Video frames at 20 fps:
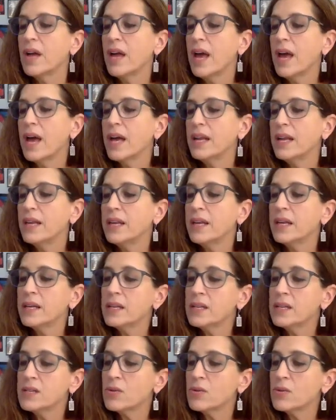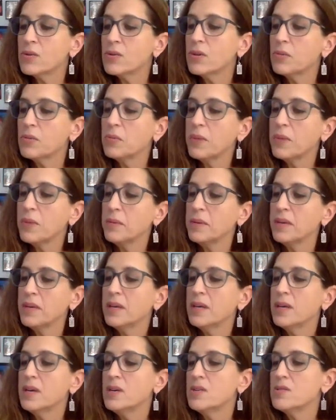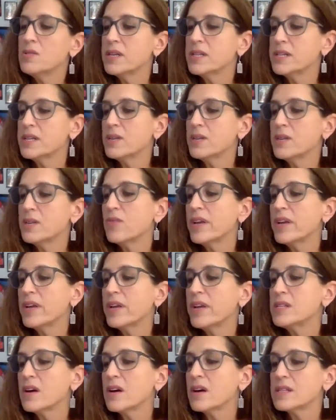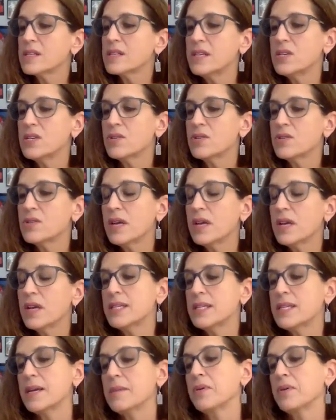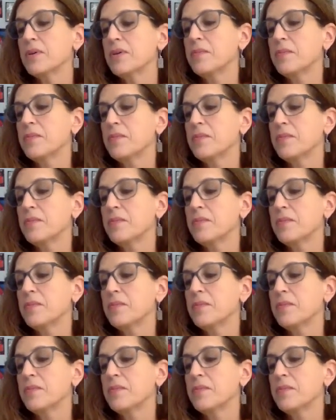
and an inconsolable baby dressed in a Red Sox t-shirt and a diaper.